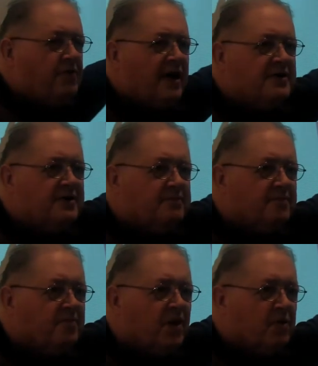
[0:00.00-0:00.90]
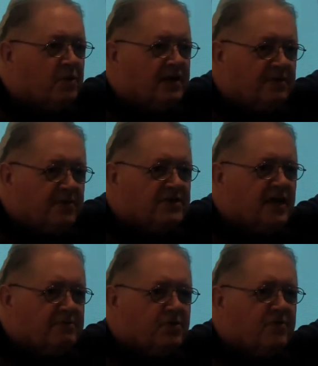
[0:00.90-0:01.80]
to right, would give you the
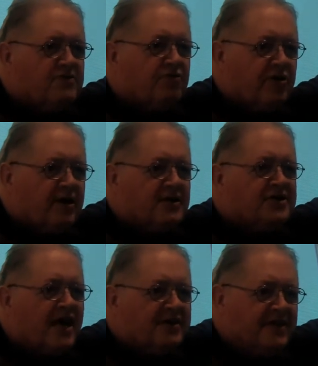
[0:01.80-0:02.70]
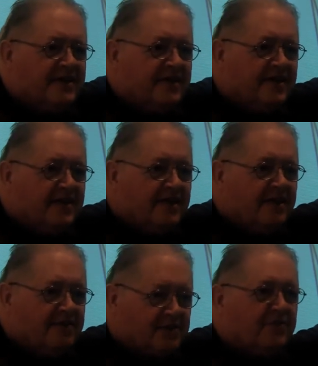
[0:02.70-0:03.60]
same sort of string glissandi
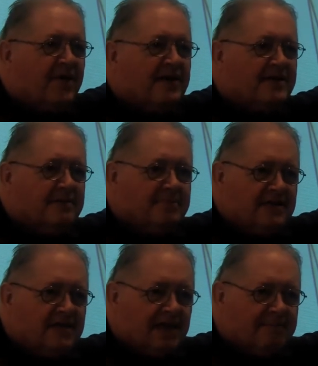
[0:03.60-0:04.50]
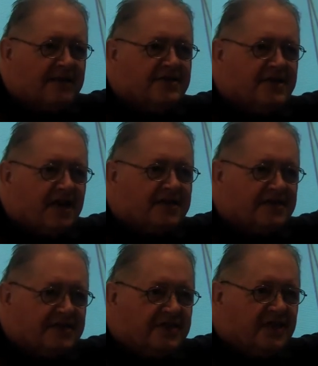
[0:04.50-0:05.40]
that you find in a piece like
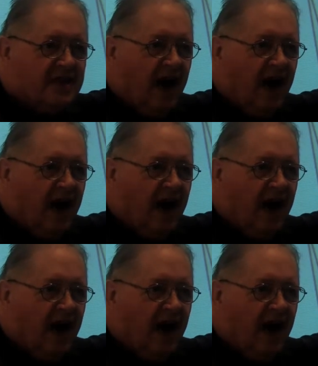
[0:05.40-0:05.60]
Metastasis.